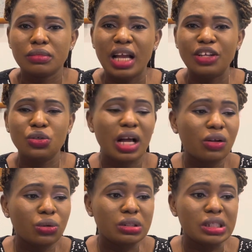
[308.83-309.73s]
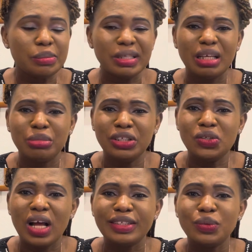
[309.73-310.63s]
And you now go to this person and begin to
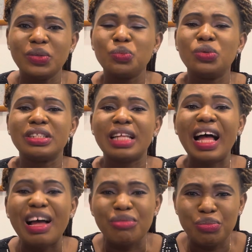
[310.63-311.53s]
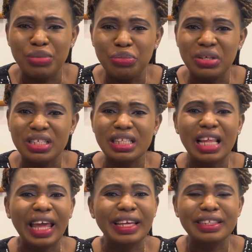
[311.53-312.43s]
ask, when will you start having babies?
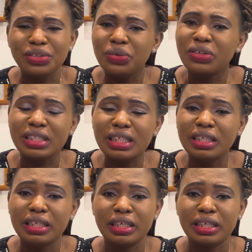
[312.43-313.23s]
Like, seriously?